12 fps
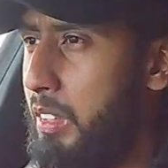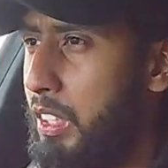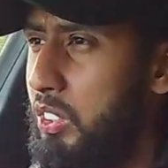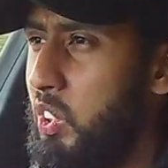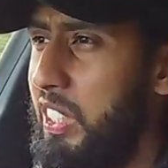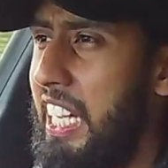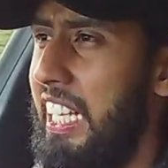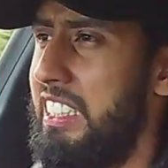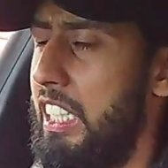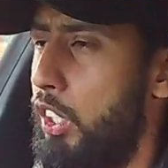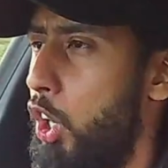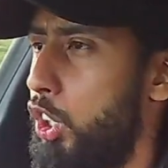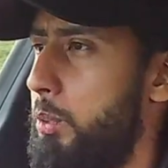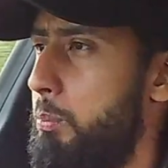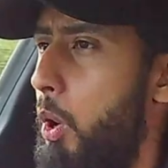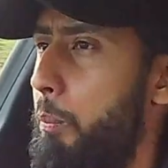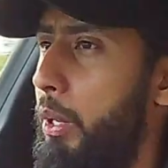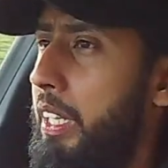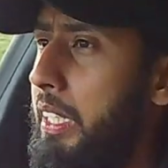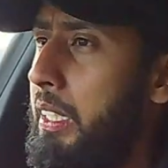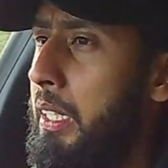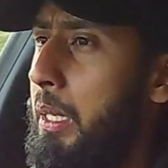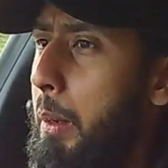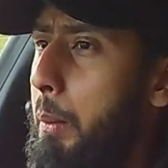So yes, it costs more money,
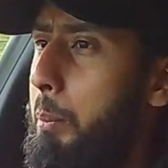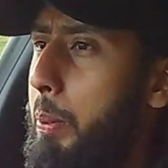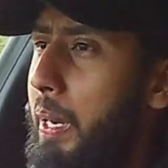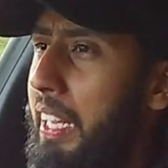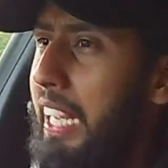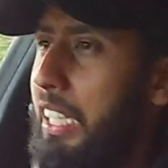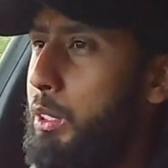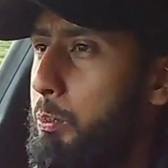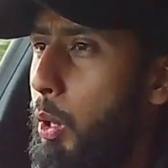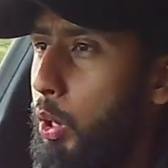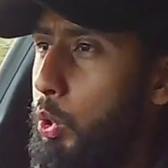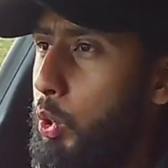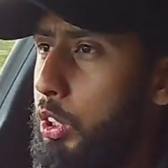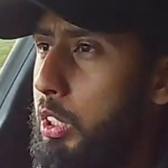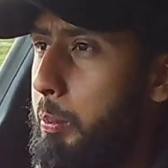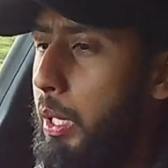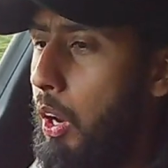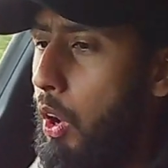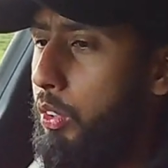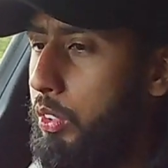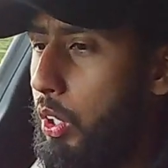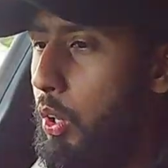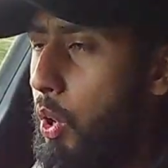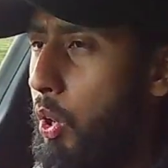but it's more usable on
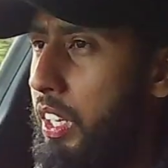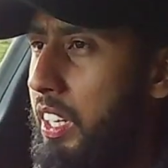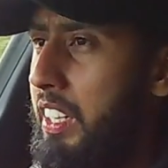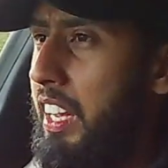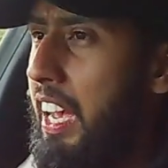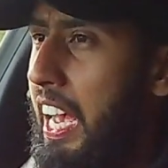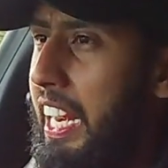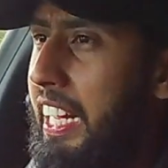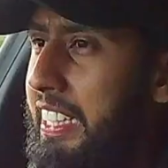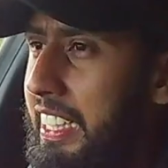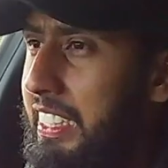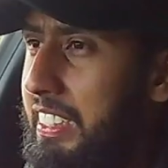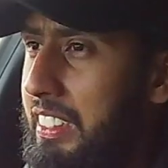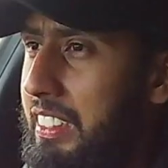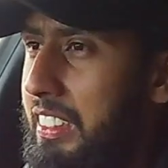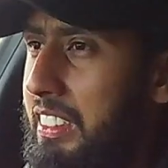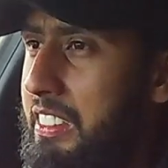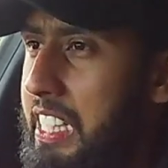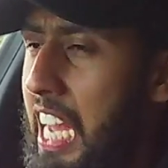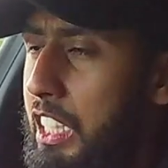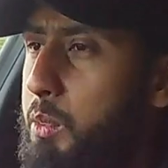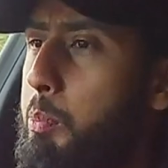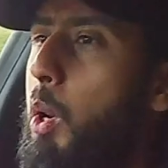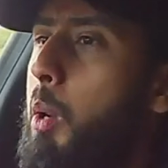the road. And I think that's
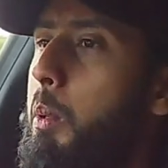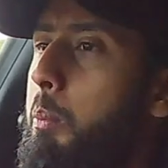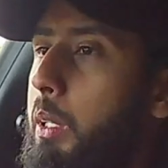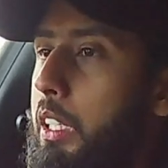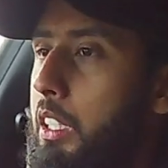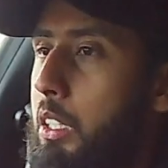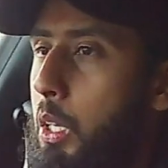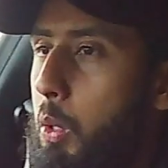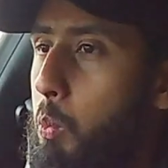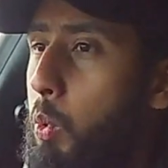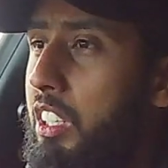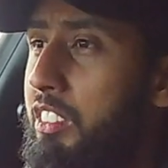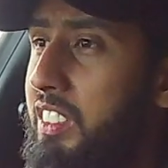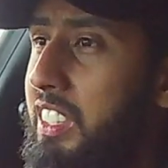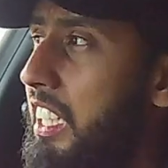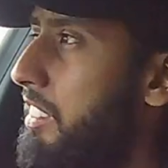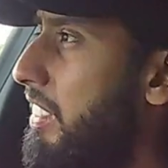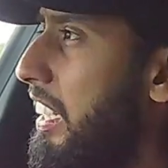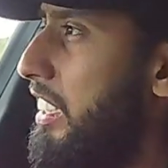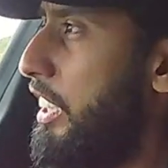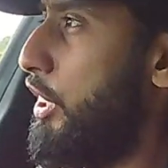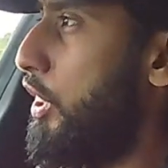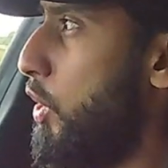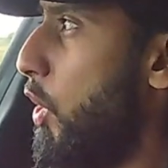probably one of the
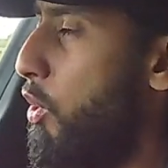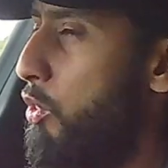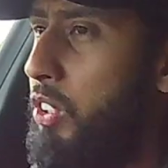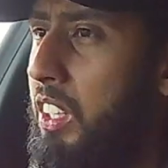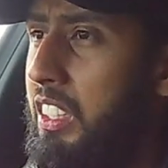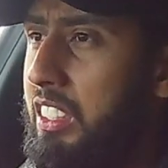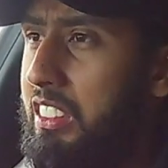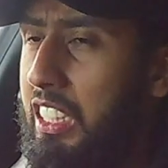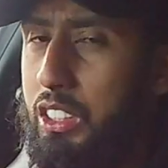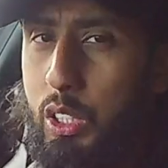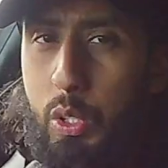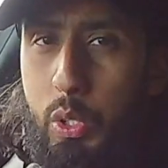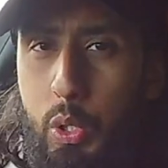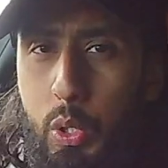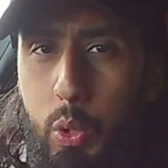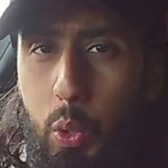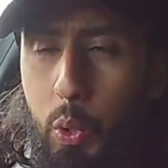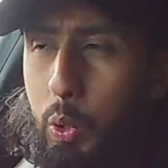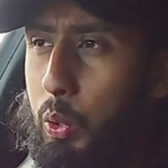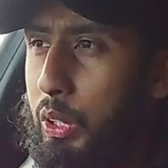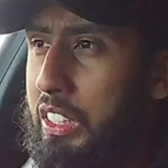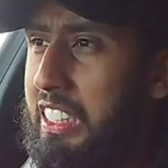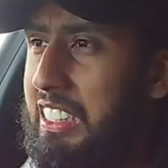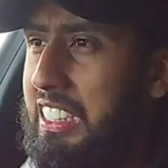advantages of this new
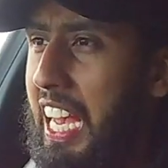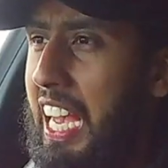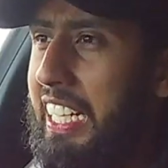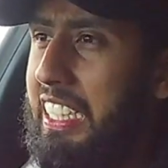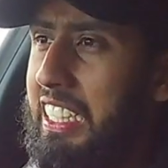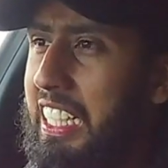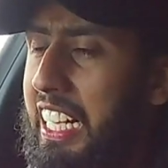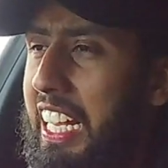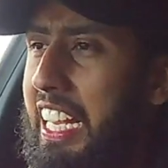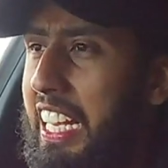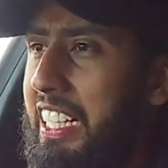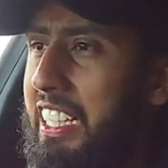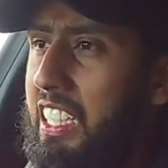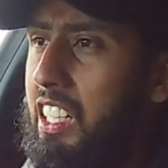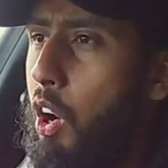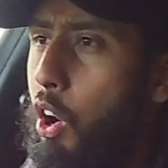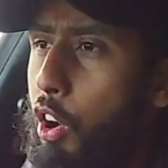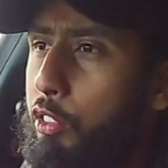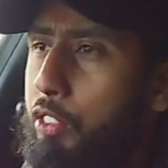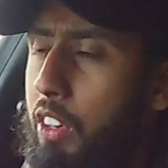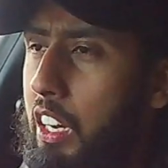design era of